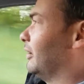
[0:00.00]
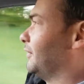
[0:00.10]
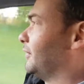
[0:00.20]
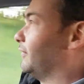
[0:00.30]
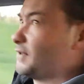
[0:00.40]

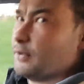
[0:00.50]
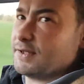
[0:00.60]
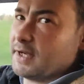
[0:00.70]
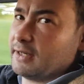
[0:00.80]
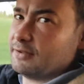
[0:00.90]
lots of
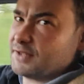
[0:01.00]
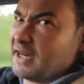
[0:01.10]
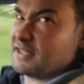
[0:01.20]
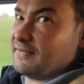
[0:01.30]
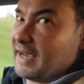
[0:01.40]
suicidal
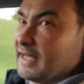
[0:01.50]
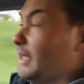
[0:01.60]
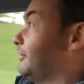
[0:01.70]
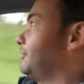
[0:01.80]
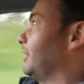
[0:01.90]

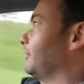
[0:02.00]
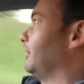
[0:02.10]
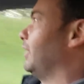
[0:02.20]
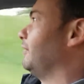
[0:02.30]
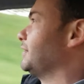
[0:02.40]
Czechoslovakian truck
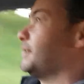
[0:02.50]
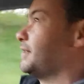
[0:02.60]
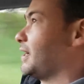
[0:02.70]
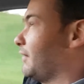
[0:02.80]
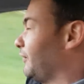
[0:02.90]
drivers and
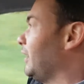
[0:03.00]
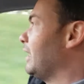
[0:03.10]
stuff.